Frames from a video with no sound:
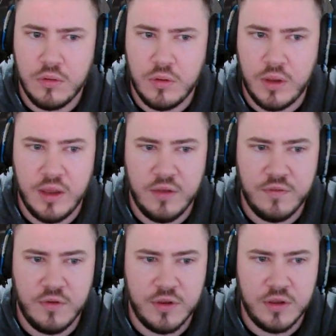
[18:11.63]
And
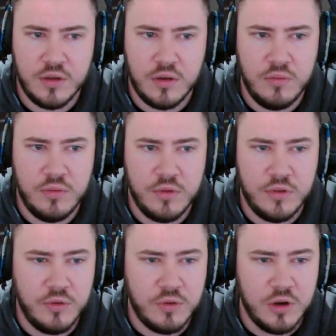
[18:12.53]
folding with
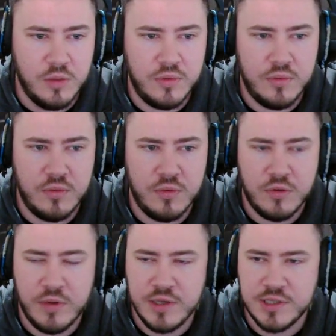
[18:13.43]
no club or
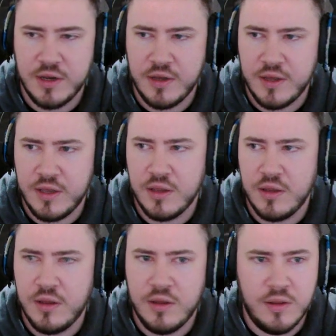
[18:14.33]
queen 10 high.
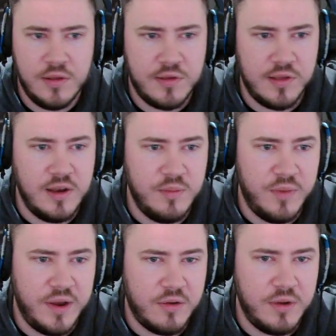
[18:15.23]
Slightly
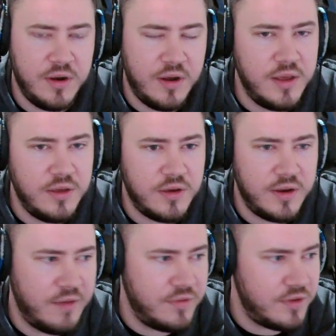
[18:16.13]
better queen high you can
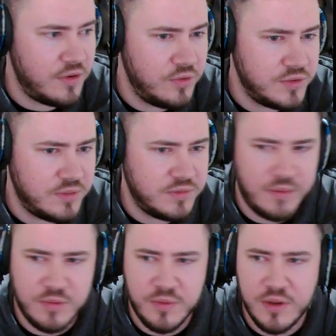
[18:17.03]
have as a call
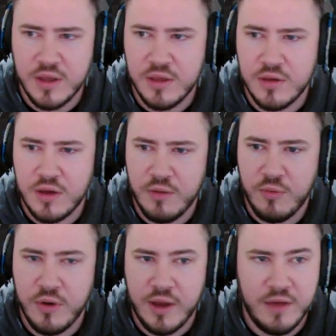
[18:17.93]
sometimes, but like you kind of
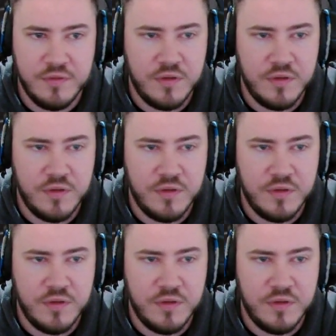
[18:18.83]
want to have